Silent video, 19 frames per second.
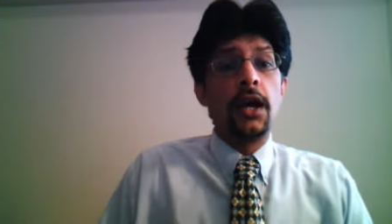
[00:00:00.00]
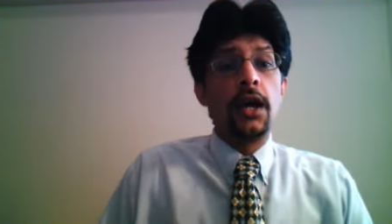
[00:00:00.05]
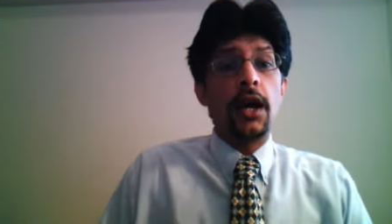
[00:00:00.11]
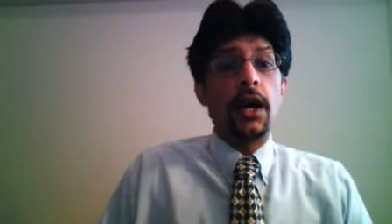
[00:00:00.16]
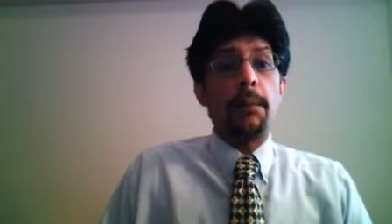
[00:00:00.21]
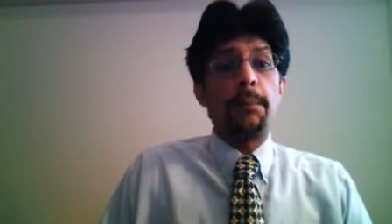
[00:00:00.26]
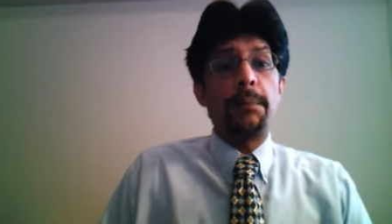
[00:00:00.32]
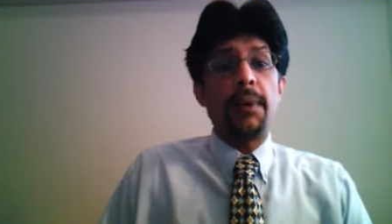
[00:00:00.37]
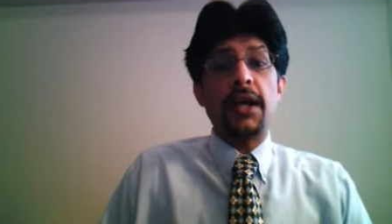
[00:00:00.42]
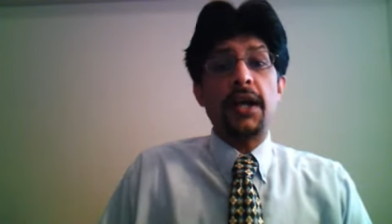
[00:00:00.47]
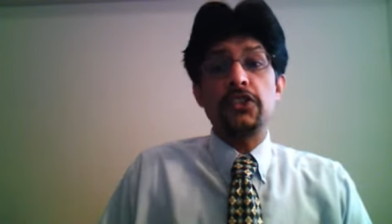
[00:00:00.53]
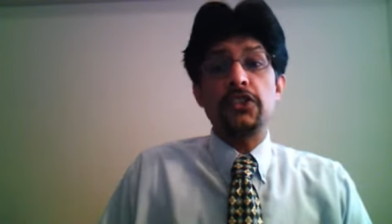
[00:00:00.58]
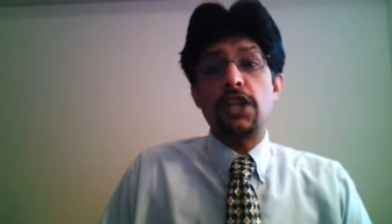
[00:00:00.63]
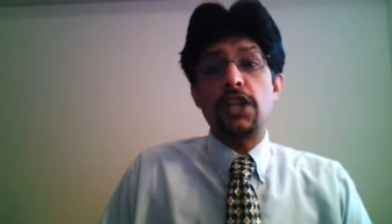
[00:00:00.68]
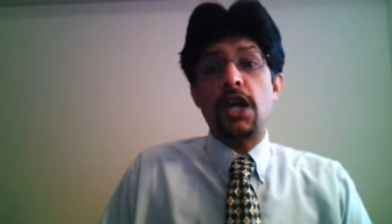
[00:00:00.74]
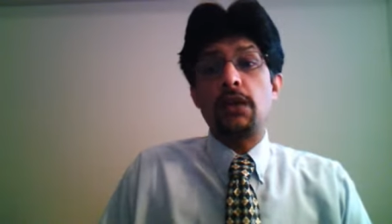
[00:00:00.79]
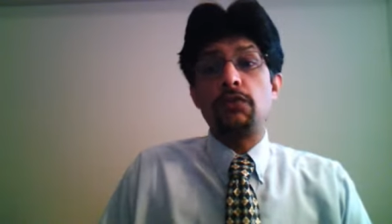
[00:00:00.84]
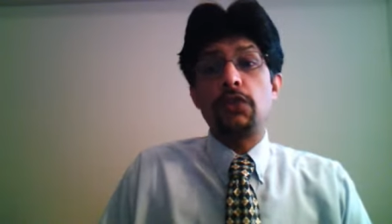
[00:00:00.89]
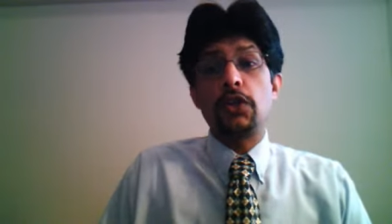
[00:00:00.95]
uh,
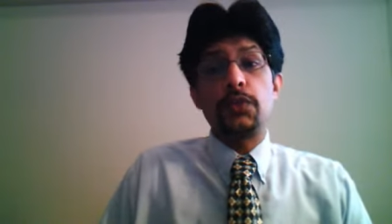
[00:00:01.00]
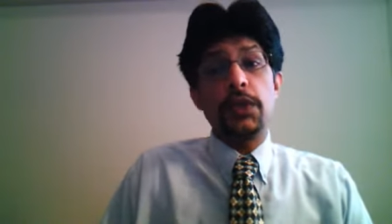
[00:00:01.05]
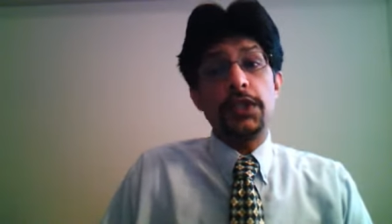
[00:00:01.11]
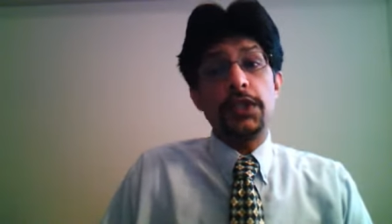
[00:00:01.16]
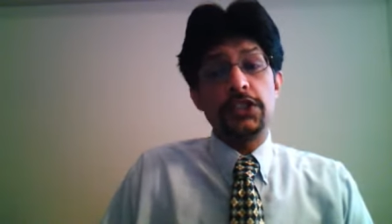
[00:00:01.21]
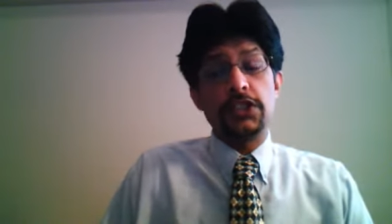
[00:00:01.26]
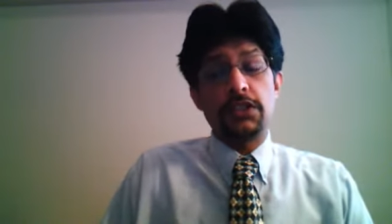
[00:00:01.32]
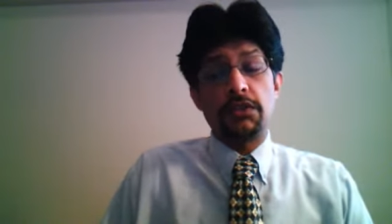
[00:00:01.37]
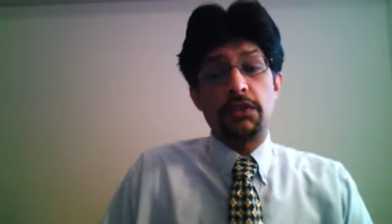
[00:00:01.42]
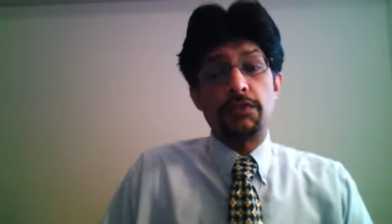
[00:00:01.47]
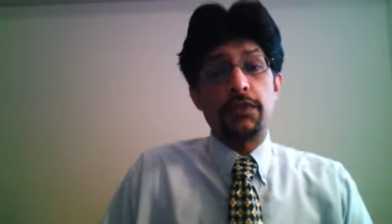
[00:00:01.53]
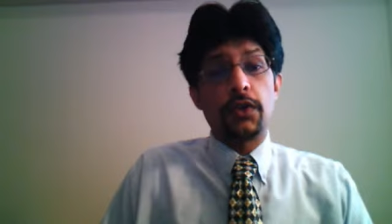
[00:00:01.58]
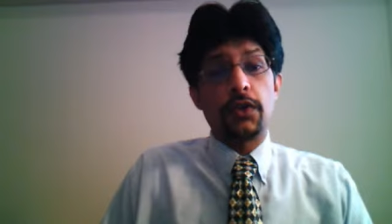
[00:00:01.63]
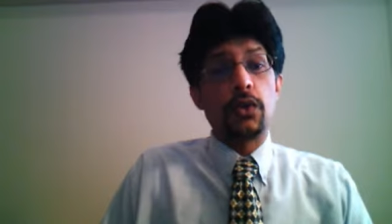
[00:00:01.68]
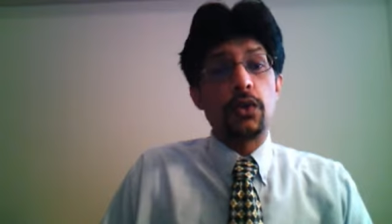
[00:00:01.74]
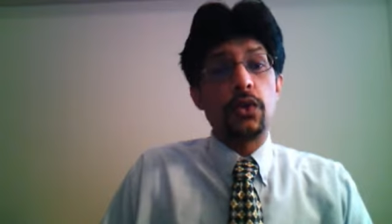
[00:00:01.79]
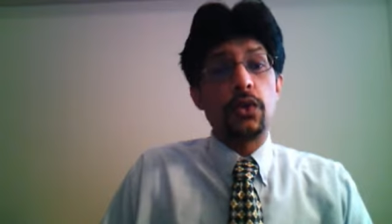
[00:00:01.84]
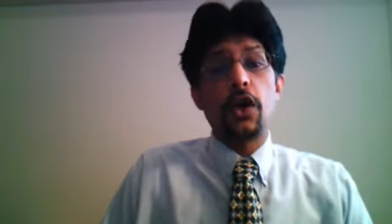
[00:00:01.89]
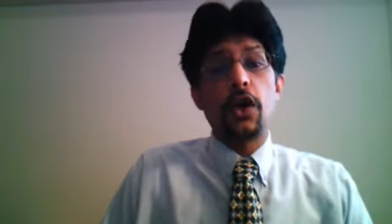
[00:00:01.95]
Pakistan were 27 for
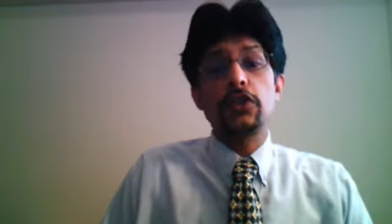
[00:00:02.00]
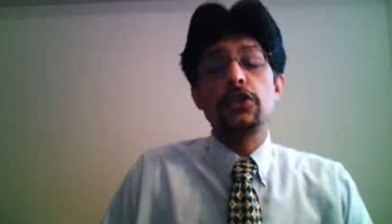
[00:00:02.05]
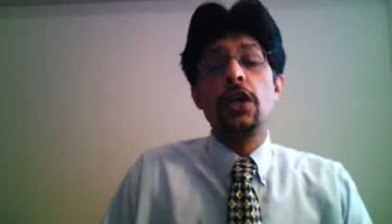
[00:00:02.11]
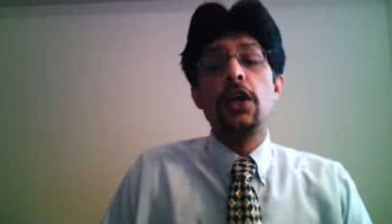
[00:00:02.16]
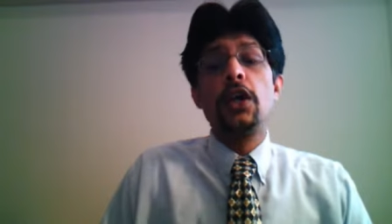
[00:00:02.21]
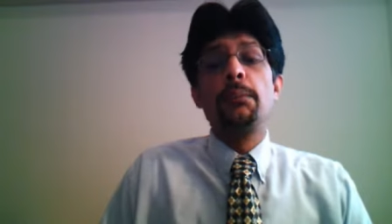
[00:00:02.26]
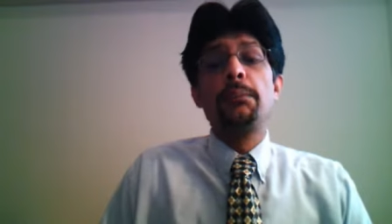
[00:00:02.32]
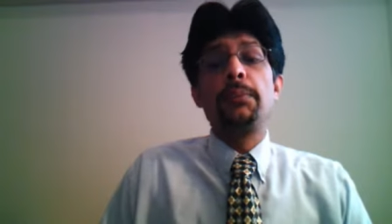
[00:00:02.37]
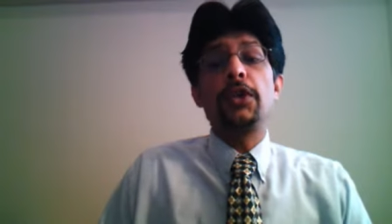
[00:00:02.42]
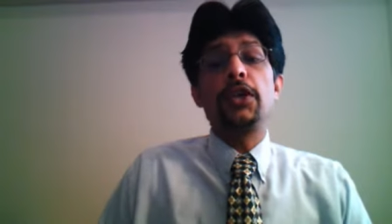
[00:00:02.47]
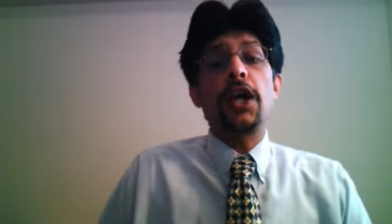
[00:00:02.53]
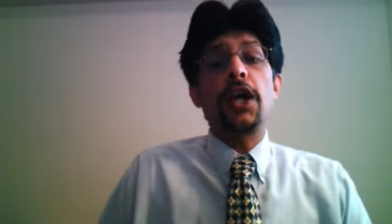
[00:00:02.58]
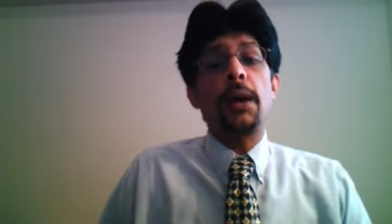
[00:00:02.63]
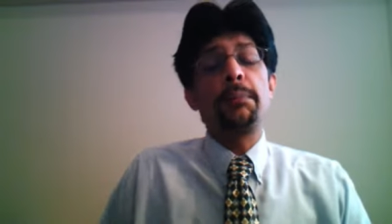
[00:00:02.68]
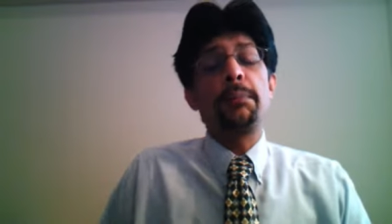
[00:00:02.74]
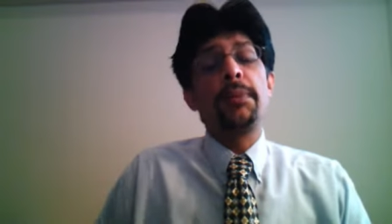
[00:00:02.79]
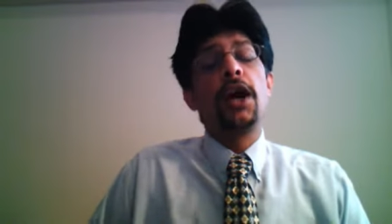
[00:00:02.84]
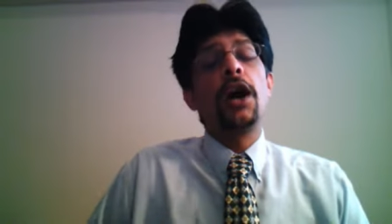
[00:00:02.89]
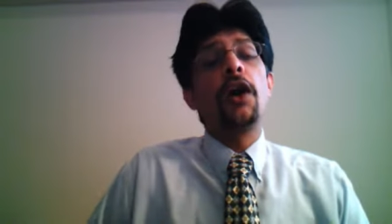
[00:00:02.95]
no loss, putting
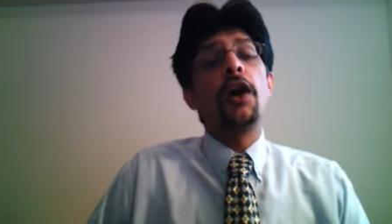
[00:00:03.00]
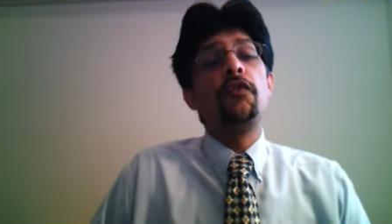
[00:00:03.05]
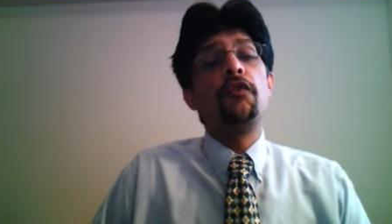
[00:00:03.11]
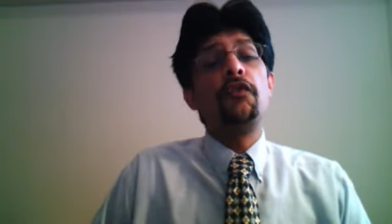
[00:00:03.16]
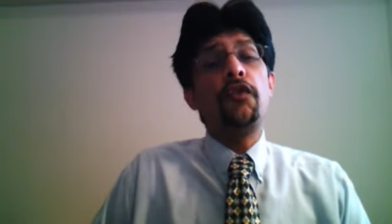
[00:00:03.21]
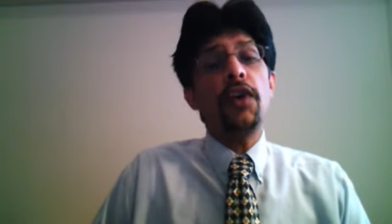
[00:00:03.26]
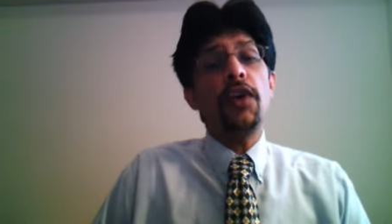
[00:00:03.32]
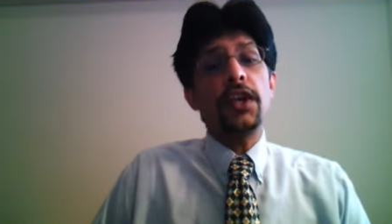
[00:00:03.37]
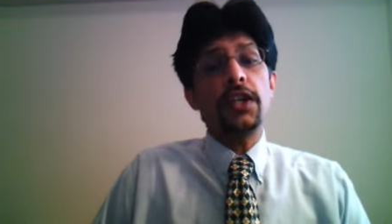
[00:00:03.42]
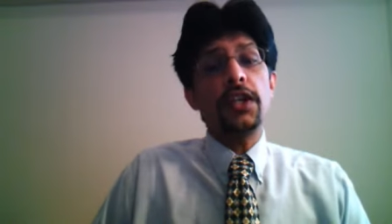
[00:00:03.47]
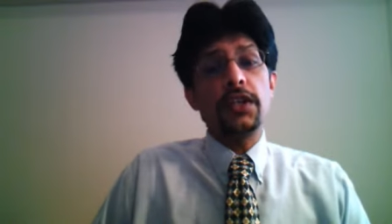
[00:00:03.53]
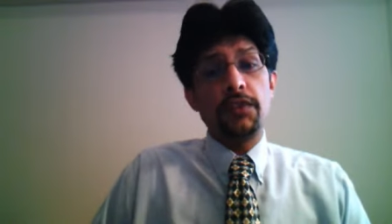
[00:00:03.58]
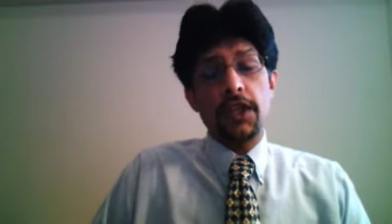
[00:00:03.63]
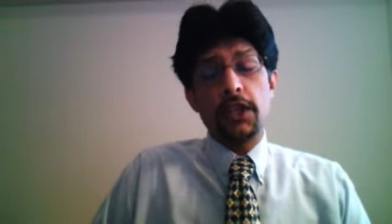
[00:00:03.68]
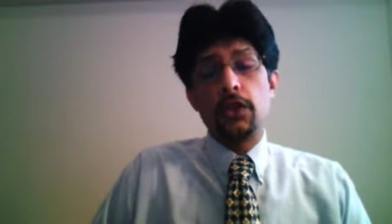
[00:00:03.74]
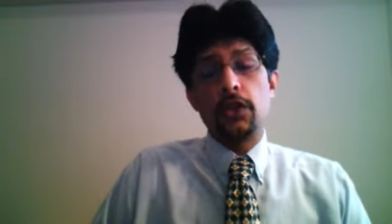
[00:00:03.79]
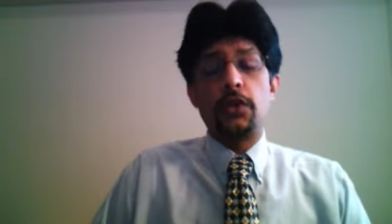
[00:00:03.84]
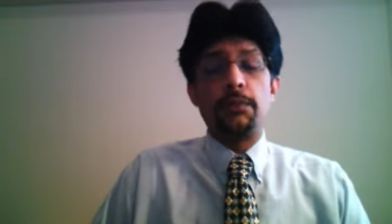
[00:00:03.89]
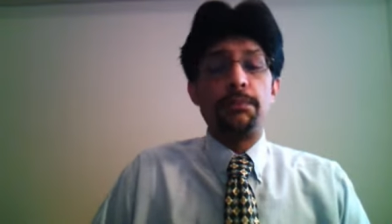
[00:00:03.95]
up a very,
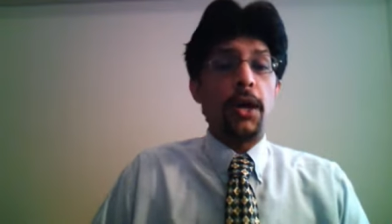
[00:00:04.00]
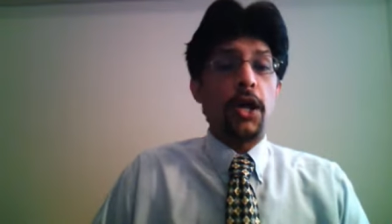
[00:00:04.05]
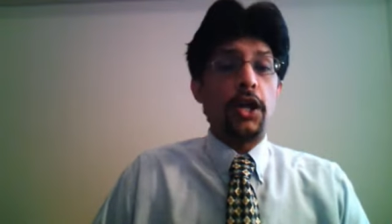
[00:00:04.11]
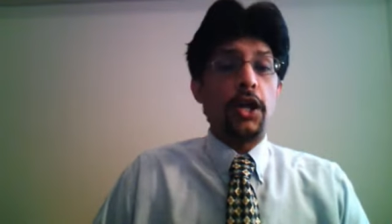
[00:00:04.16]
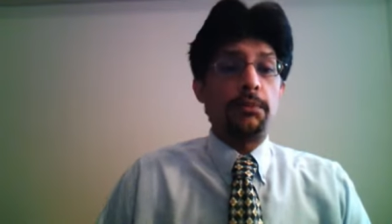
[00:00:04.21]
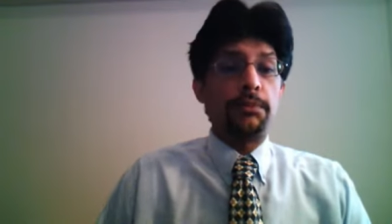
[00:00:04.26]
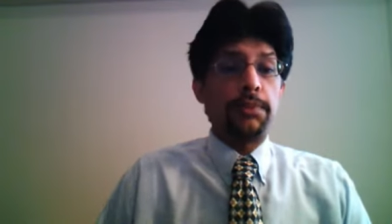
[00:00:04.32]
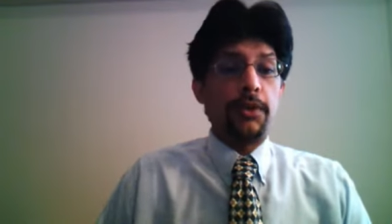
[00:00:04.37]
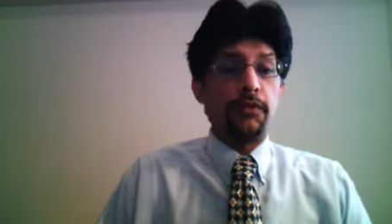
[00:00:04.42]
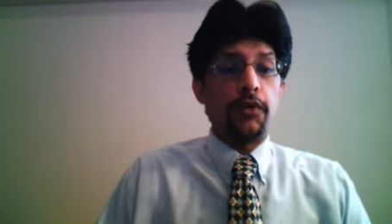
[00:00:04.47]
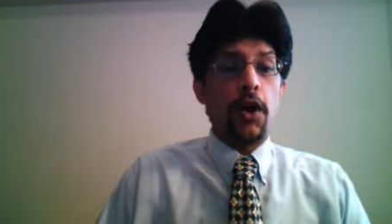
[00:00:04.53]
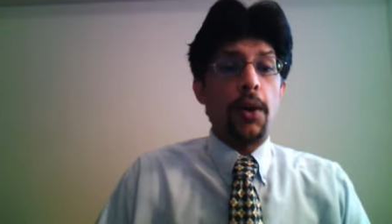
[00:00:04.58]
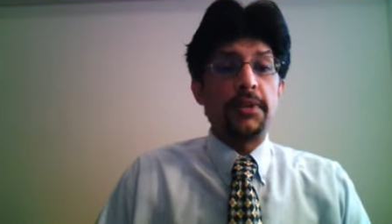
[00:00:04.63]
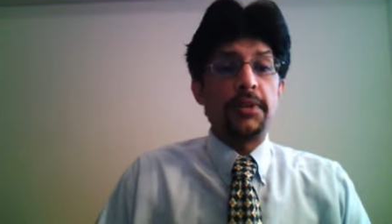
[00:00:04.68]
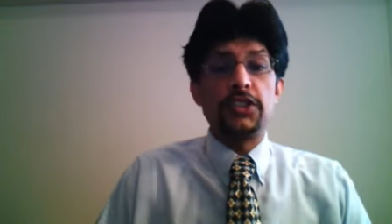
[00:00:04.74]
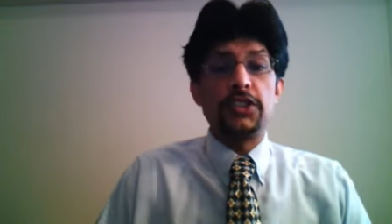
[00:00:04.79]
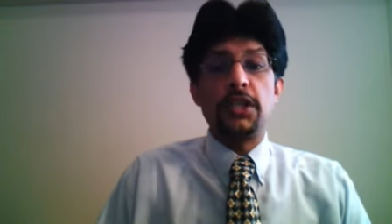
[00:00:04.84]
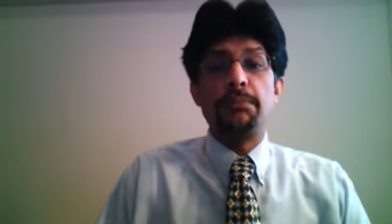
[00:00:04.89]
very good bowling performance.